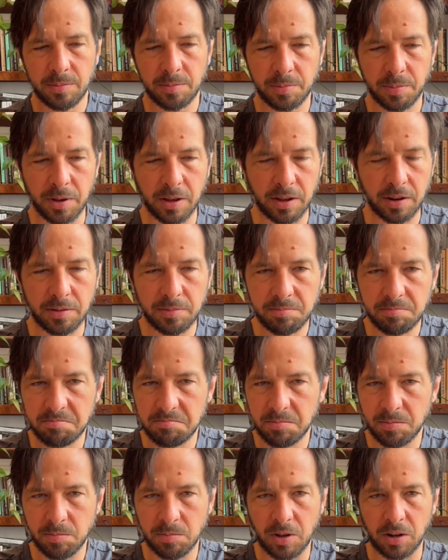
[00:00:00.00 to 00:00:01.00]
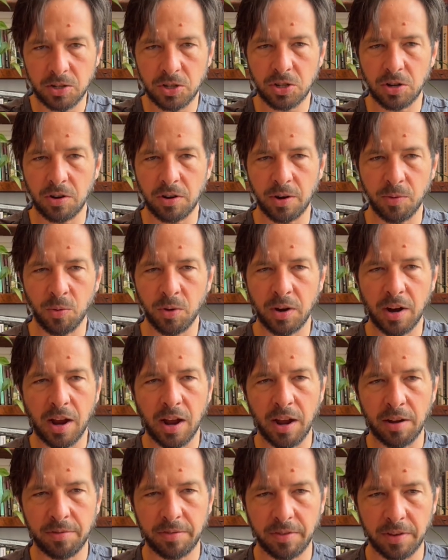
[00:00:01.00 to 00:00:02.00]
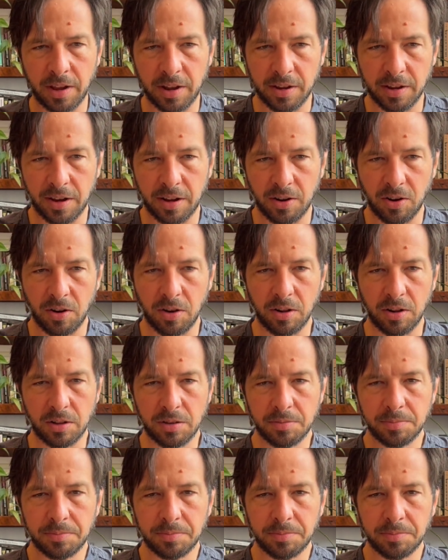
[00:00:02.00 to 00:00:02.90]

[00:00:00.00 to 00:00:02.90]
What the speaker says: but not sure it would have any at all.